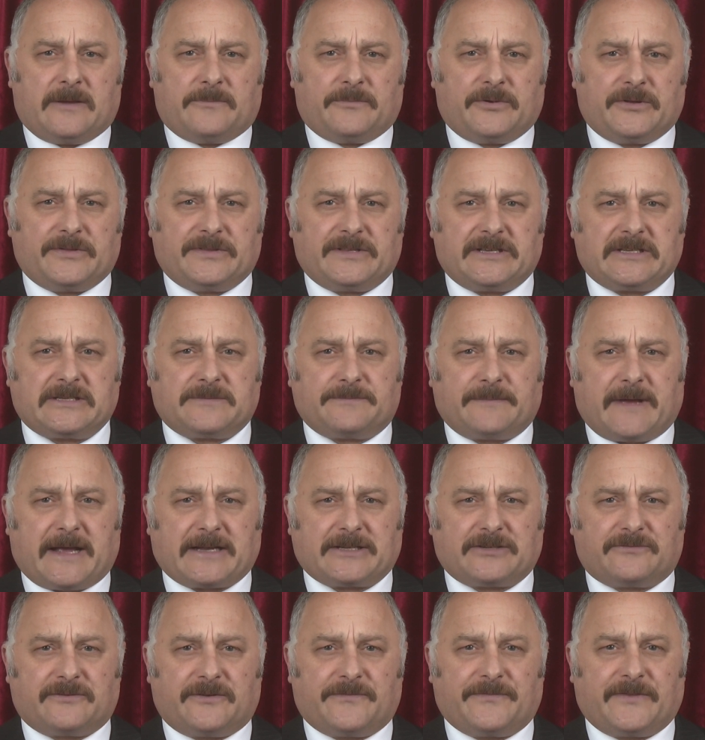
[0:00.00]
But this
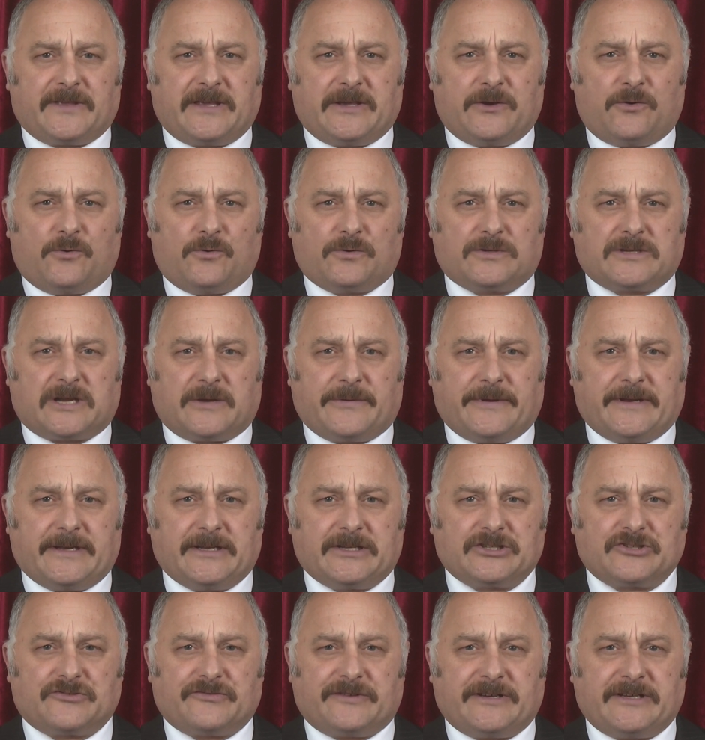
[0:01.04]
matter of the auto
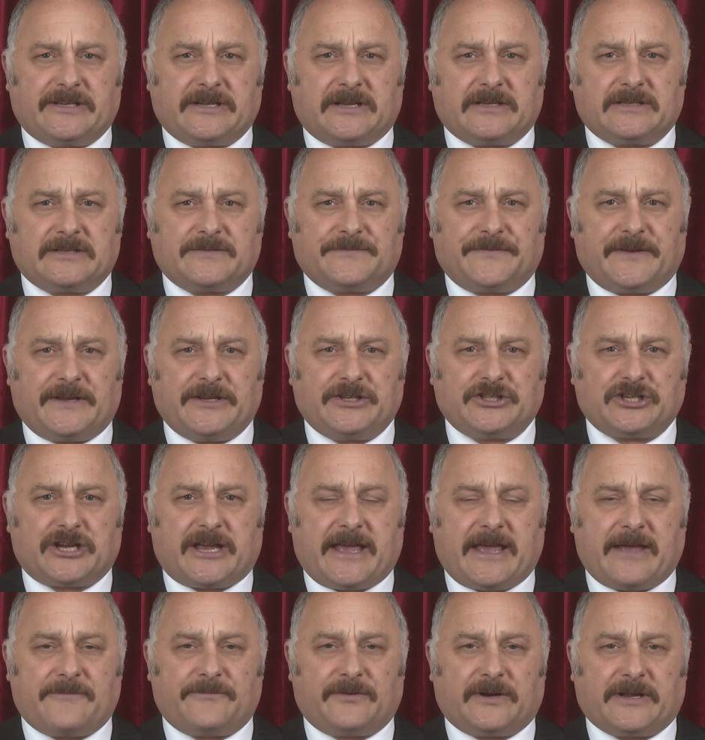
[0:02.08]
industry does feature
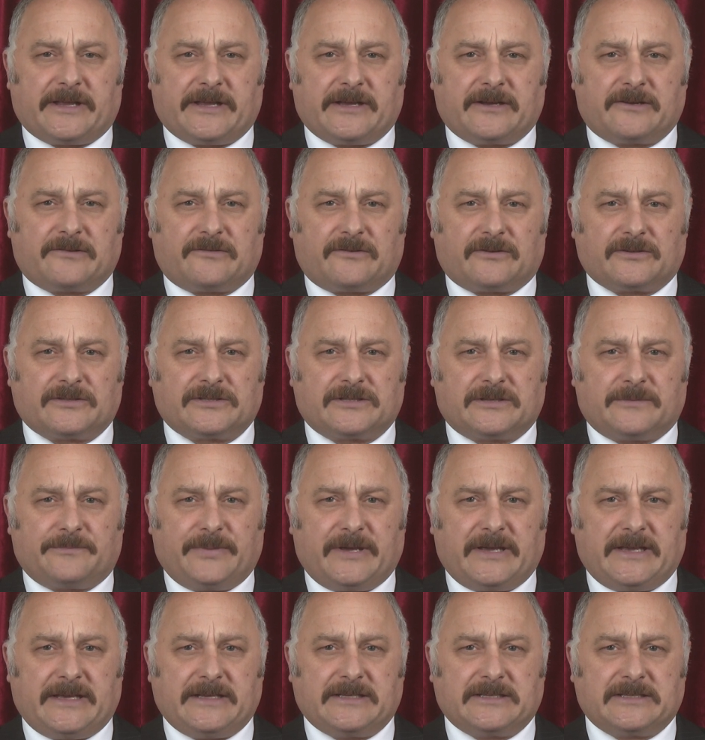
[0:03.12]
heavily across the
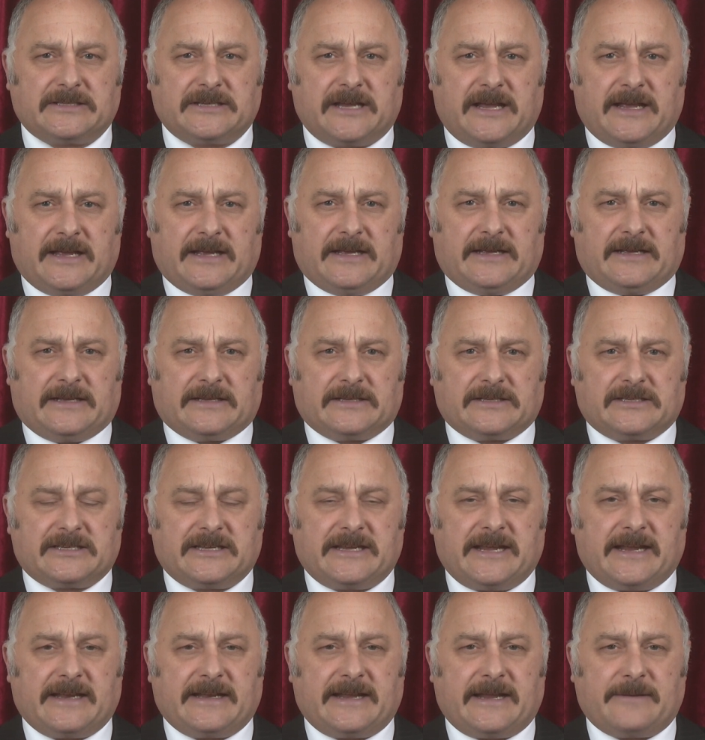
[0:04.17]
piece, and
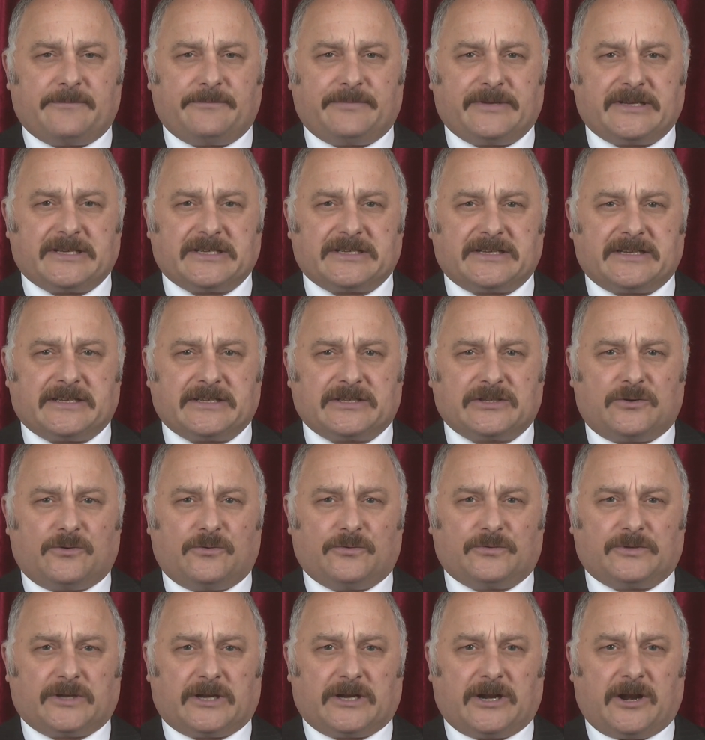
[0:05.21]
CNN Business
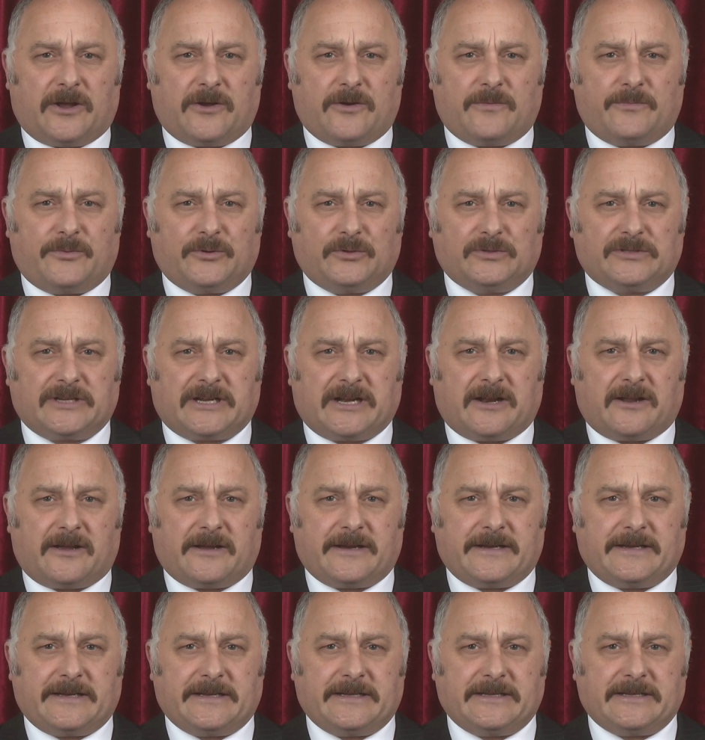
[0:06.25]
called the global
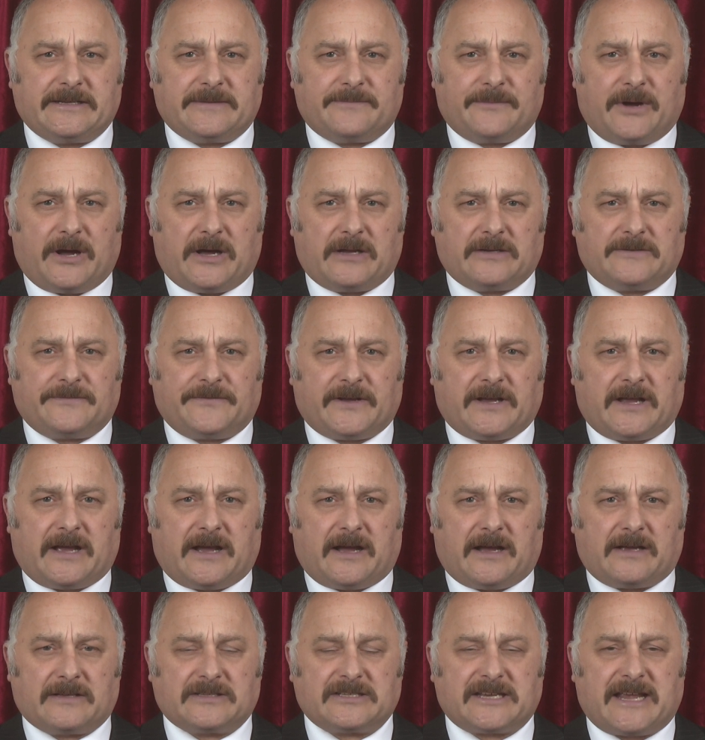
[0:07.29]
decline in demand for
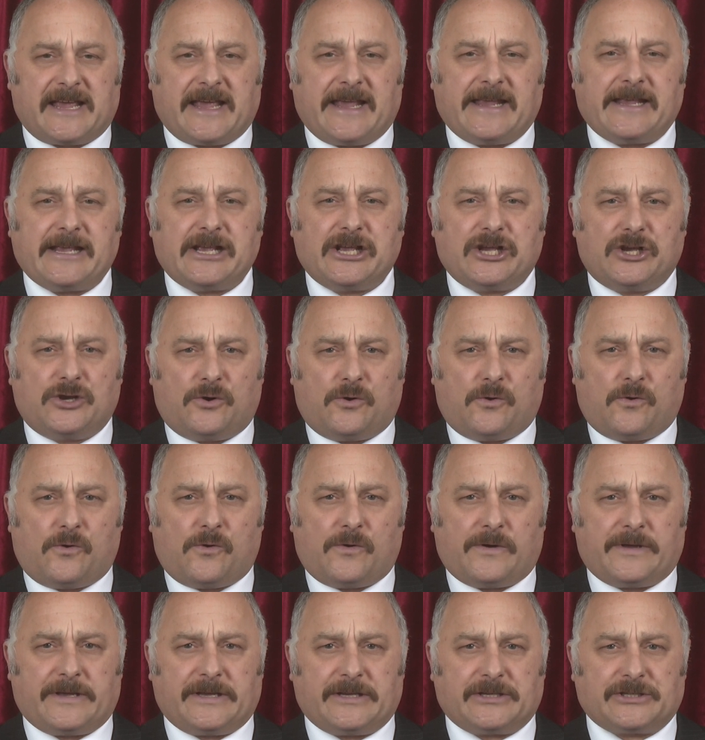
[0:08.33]
cars a
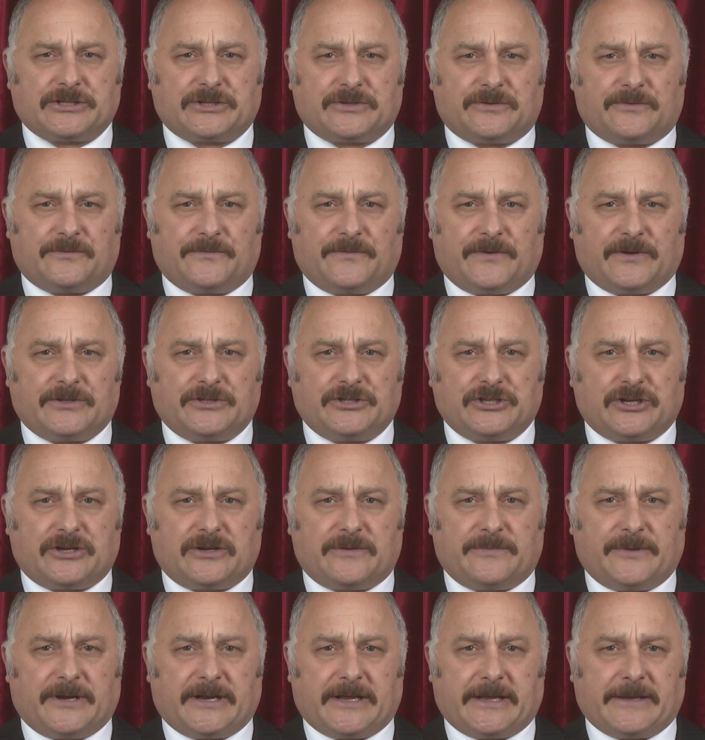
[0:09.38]
core issue for
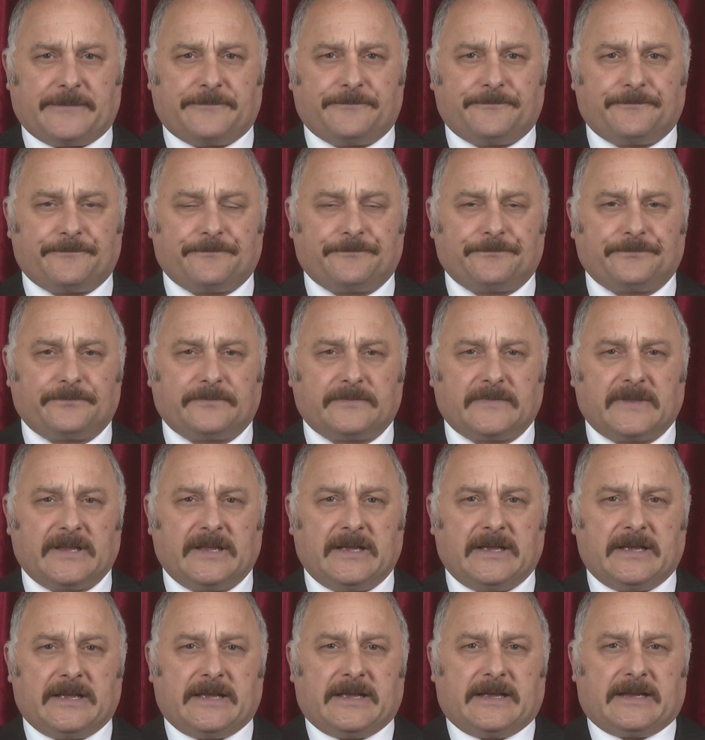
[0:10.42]
Germany.
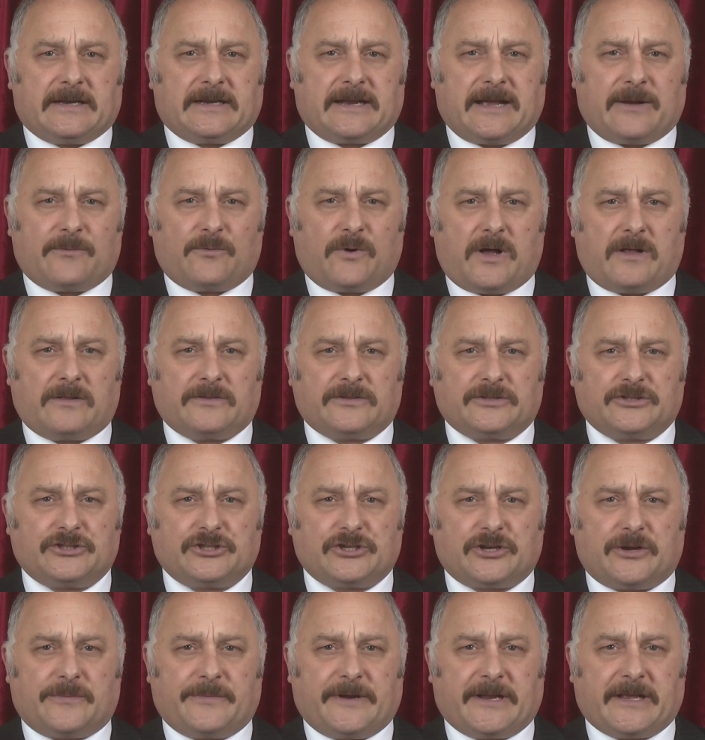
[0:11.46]
Now, while the
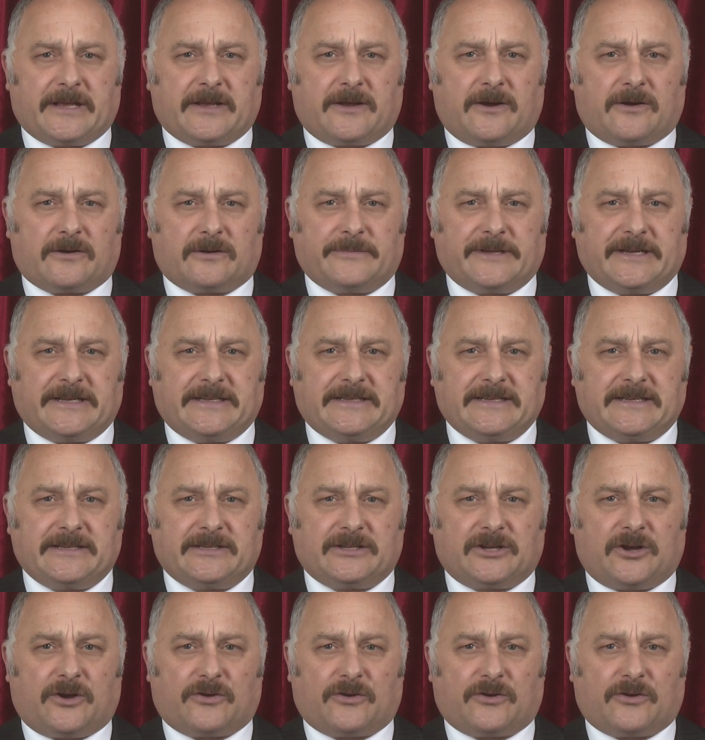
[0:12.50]
German economy did